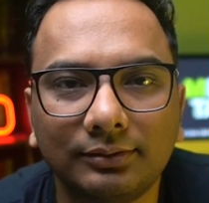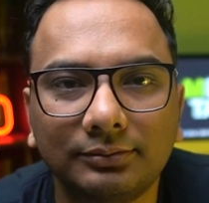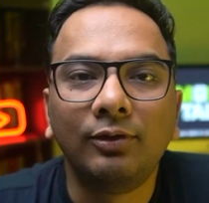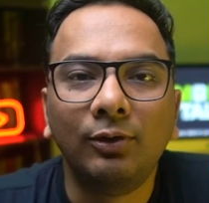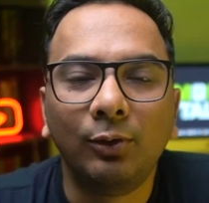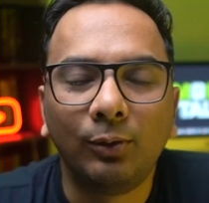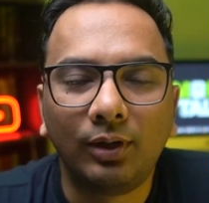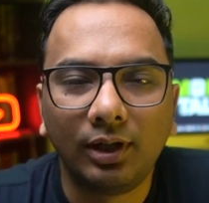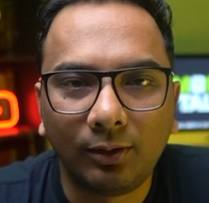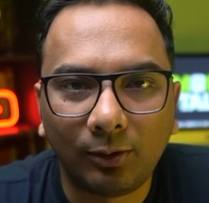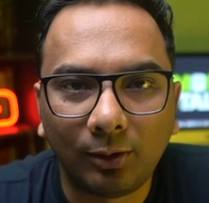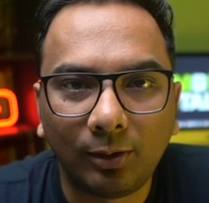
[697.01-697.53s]
You
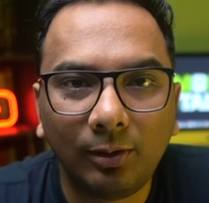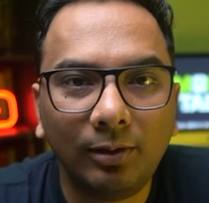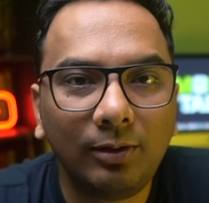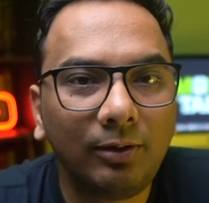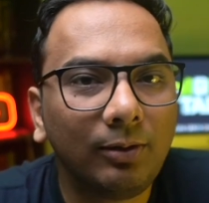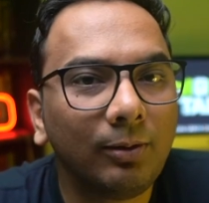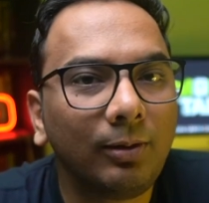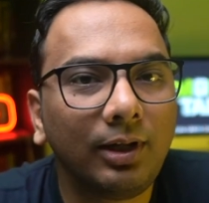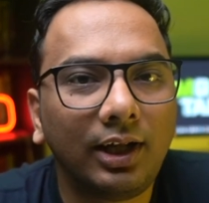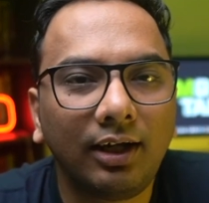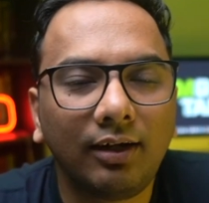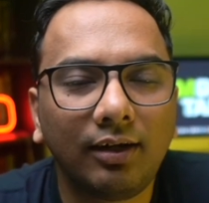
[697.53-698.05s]
can
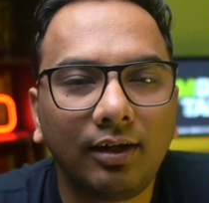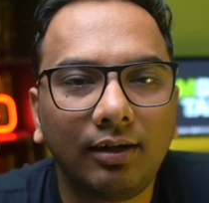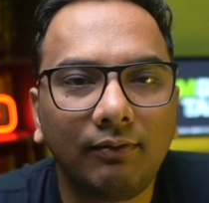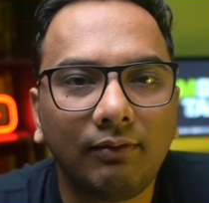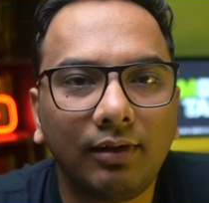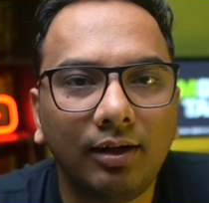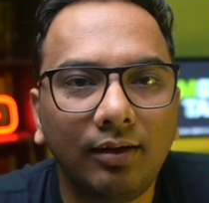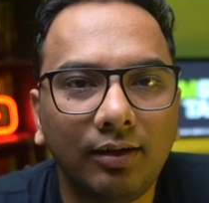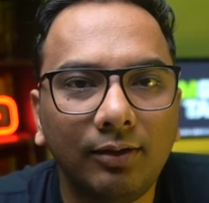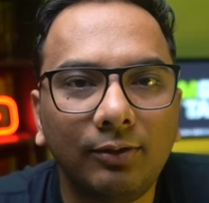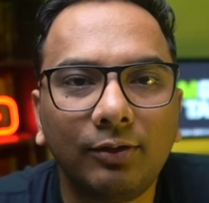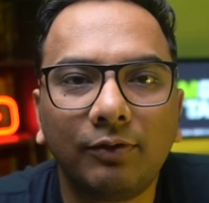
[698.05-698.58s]
also take
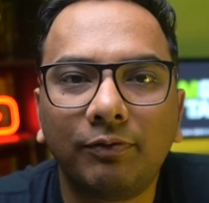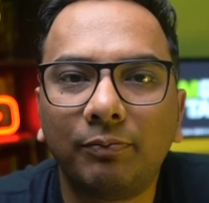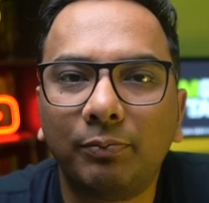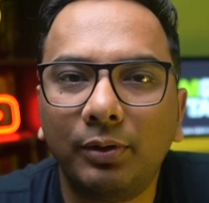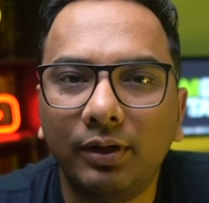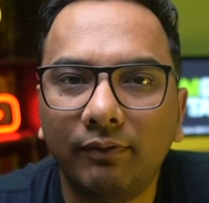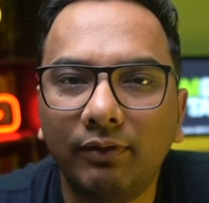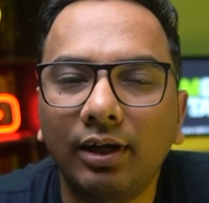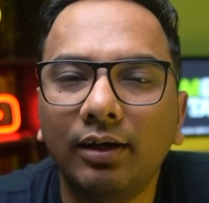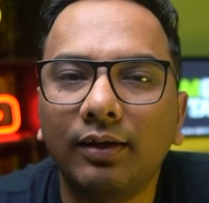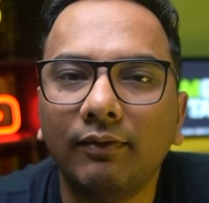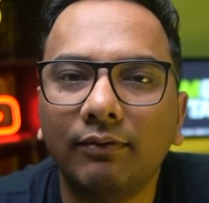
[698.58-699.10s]
advantage of
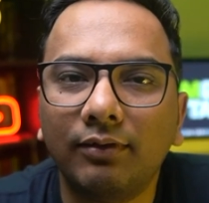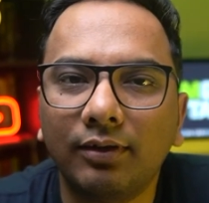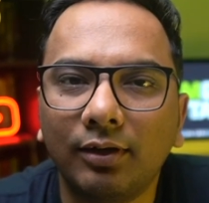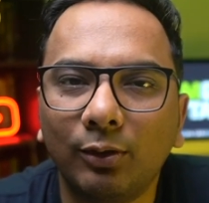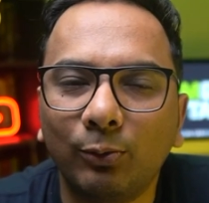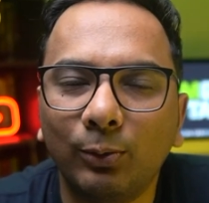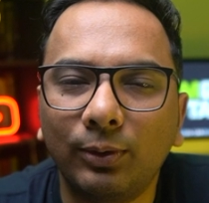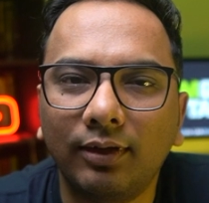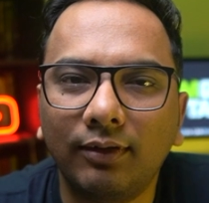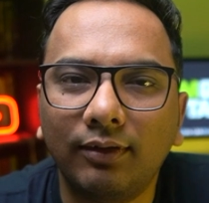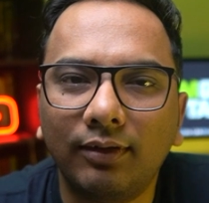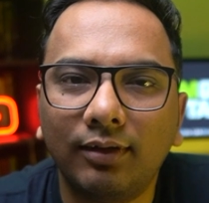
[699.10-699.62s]
preventive
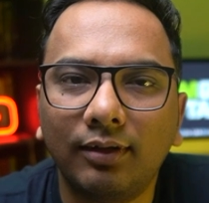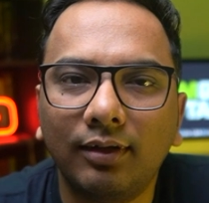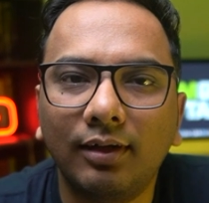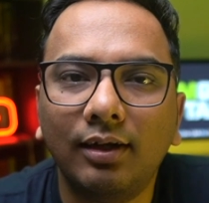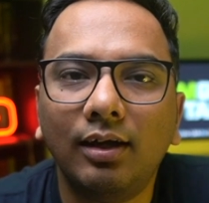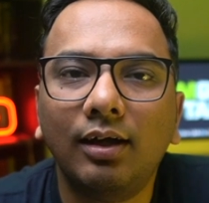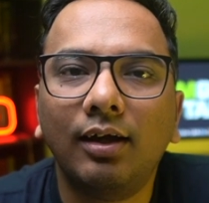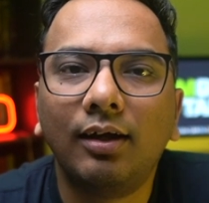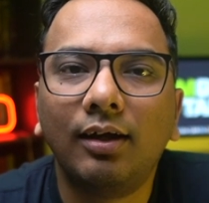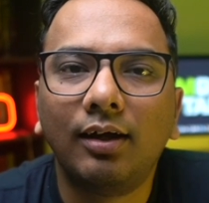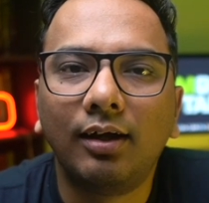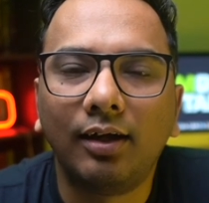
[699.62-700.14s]
services
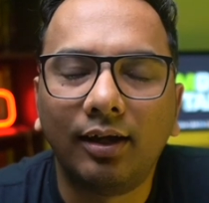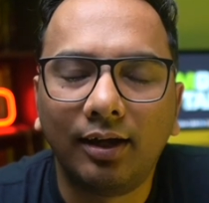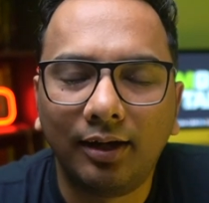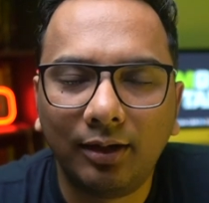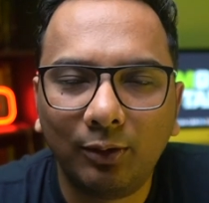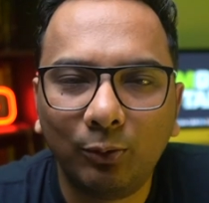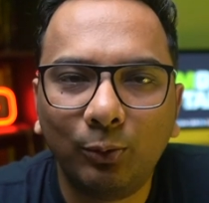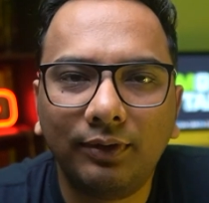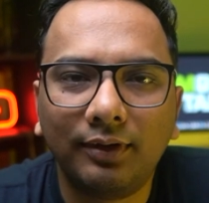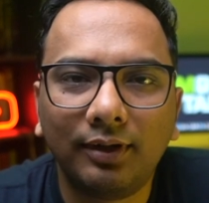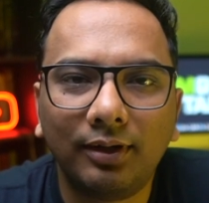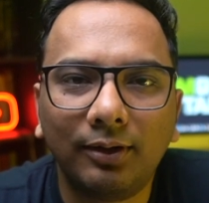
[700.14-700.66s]

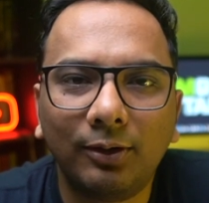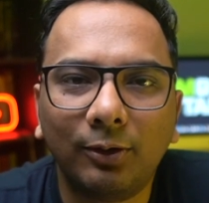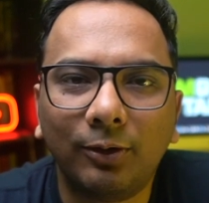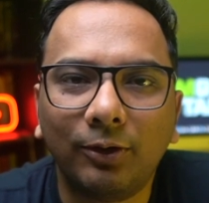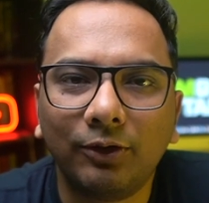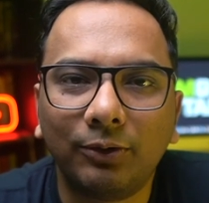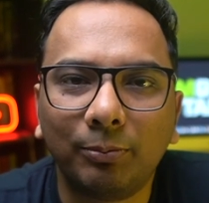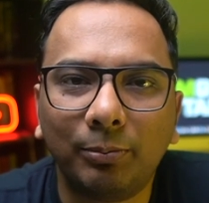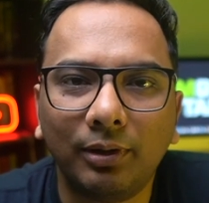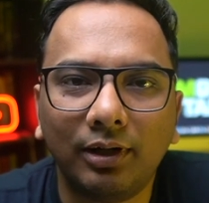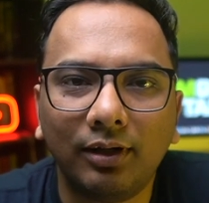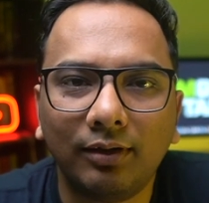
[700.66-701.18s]
and visit the
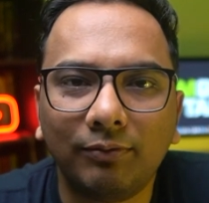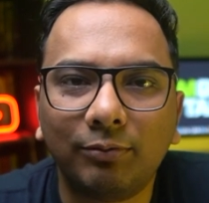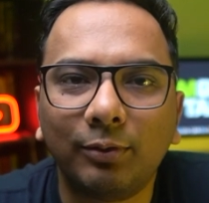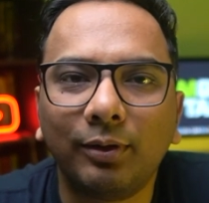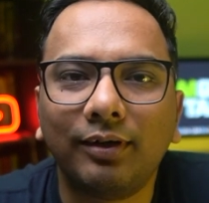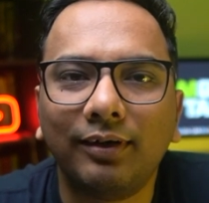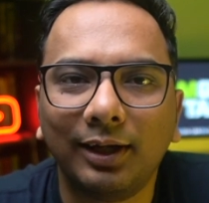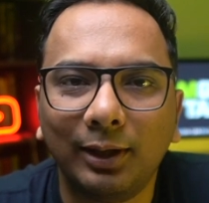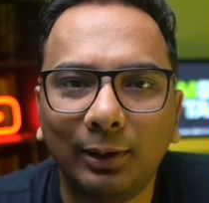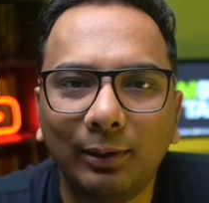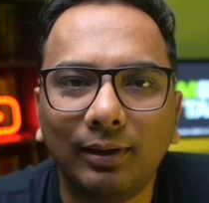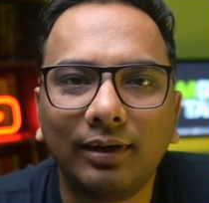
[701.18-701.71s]
hospital for
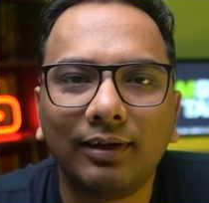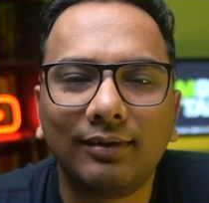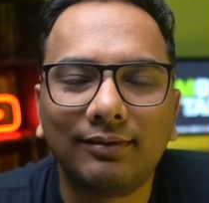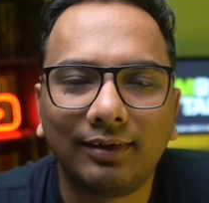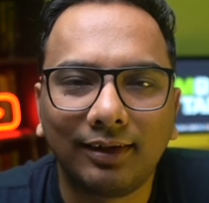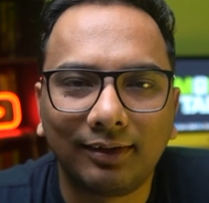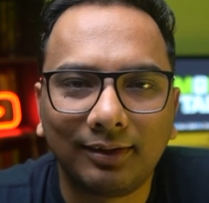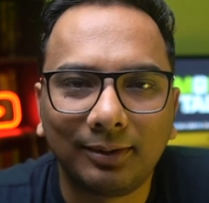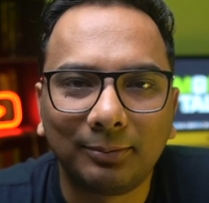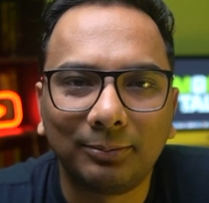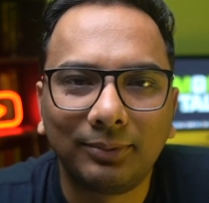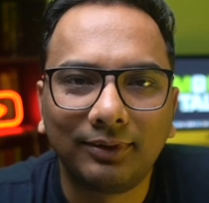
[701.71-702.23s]
regular
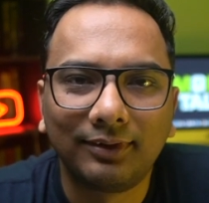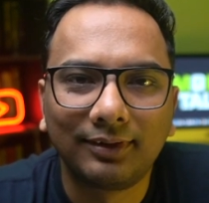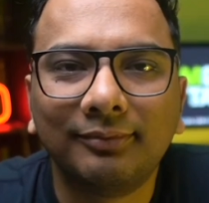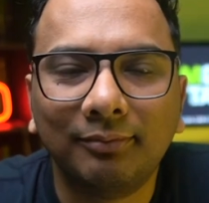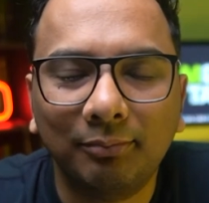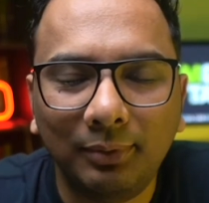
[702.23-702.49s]
checkups.